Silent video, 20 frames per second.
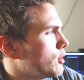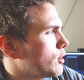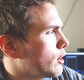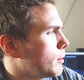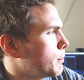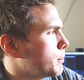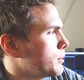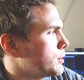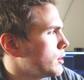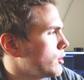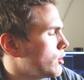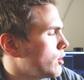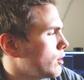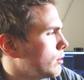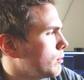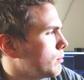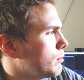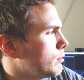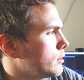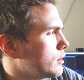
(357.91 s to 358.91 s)
sharp
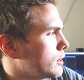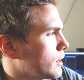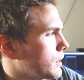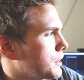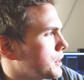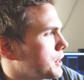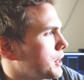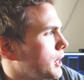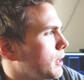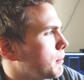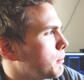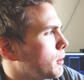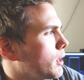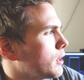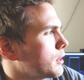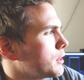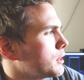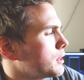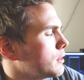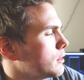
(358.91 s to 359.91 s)
position. It's like a
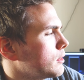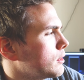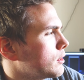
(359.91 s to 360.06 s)
sandbox